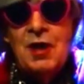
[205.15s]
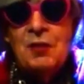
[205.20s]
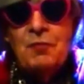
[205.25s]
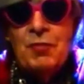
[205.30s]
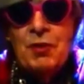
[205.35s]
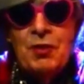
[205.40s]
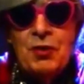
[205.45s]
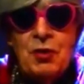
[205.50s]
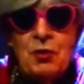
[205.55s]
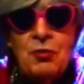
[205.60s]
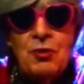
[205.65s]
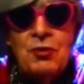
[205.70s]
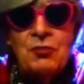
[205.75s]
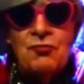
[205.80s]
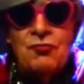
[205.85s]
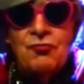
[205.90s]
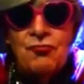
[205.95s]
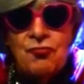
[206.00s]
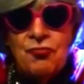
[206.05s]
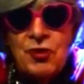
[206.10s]
but who
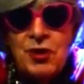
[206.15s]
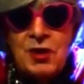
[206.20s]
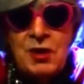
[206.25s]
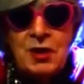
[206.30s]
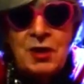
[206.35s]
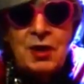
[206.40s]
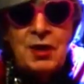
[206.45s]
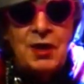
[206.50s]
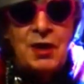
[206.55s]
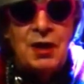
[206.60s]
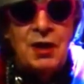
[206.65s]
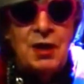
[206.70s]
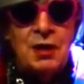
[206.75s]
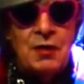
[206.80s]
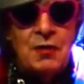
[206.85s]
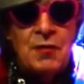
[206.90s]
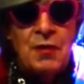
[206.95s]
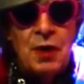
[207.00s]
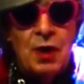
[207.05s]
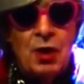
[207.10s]
is really
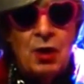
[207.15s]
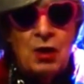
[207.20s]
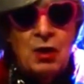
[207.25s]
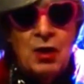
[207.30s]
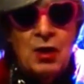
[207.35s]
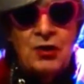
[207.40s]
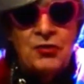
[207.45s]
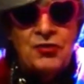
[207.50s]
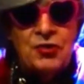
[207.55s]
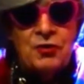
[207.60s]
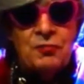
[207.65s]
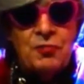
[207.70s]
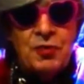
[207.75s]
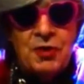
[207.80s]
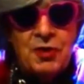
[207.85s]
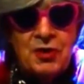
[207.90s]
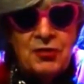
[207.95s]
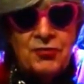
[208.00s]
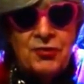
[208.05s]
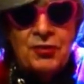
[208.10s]
a lizard
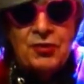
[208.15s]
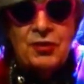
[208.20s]
person?